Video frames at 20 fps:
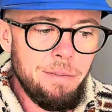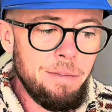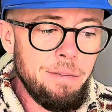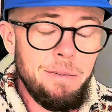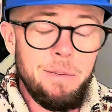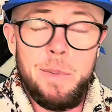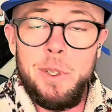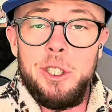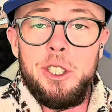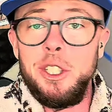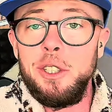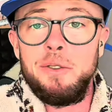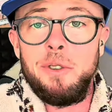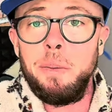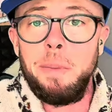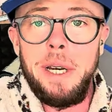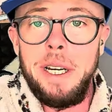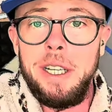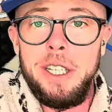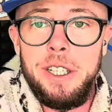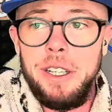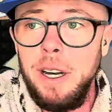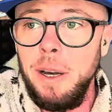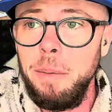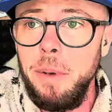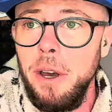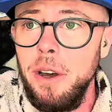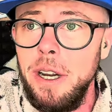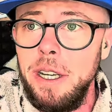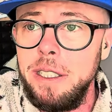was just rubbish. I'll
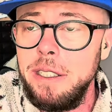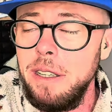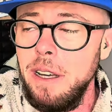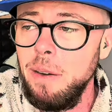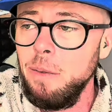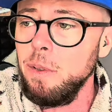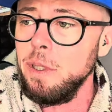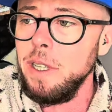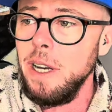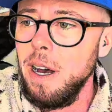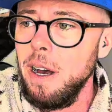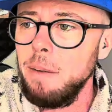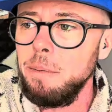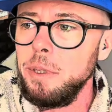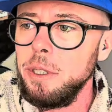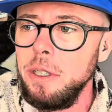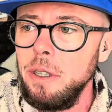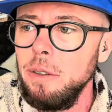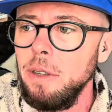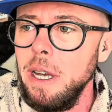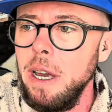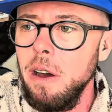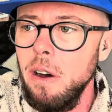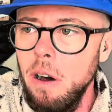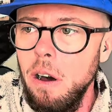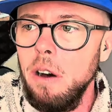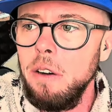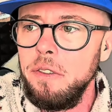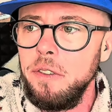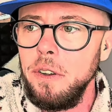be honest, it was absolutely
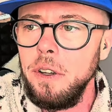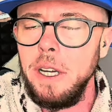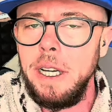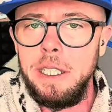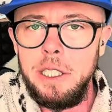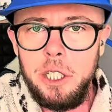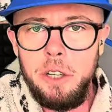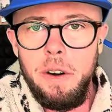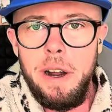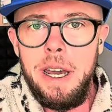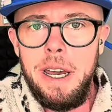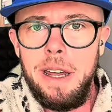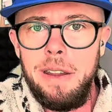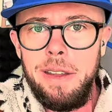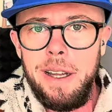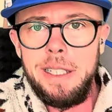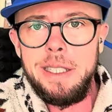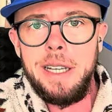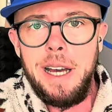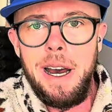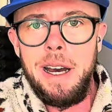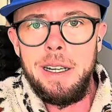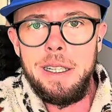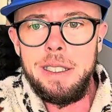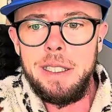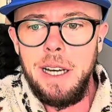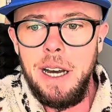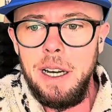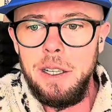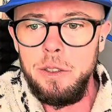awful. It's great in this kind of
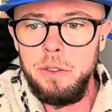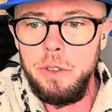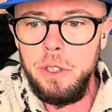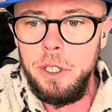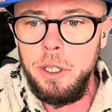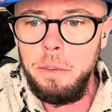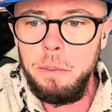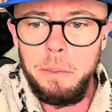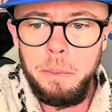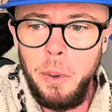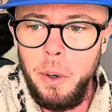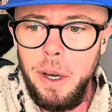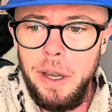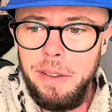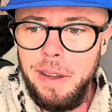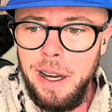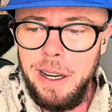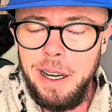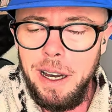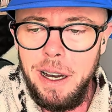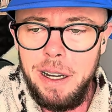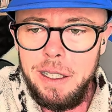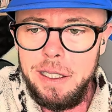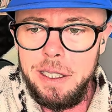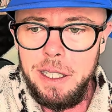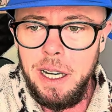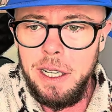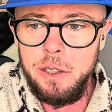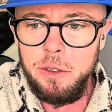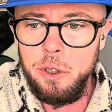size room, but in that kind of
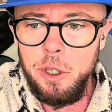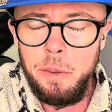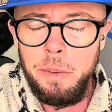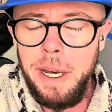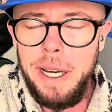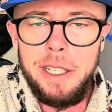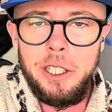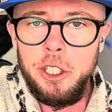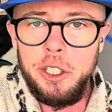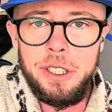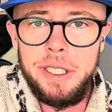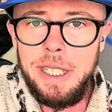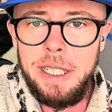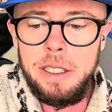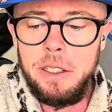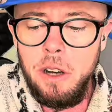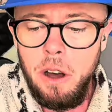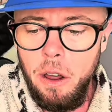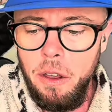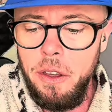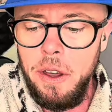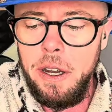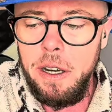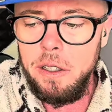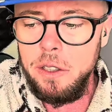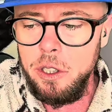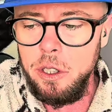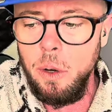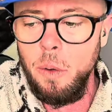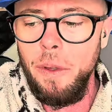size room, it just did nothing.
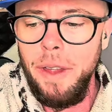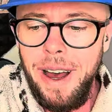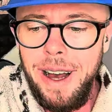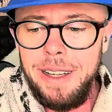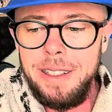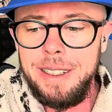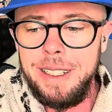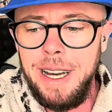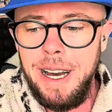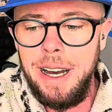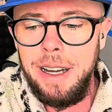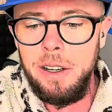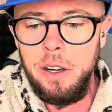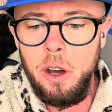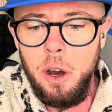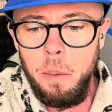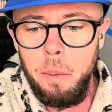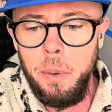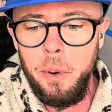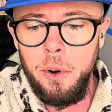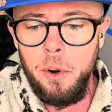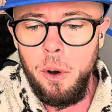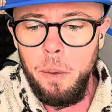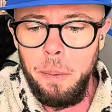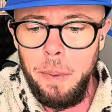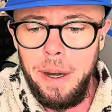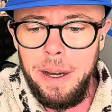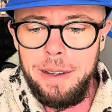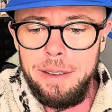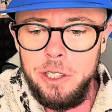So that kind of got put up
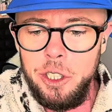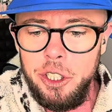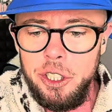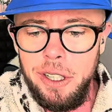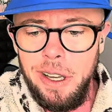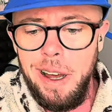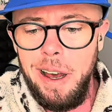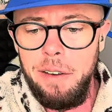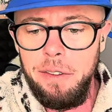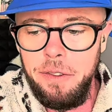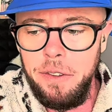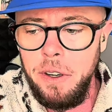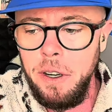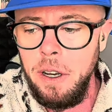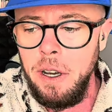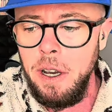and just left,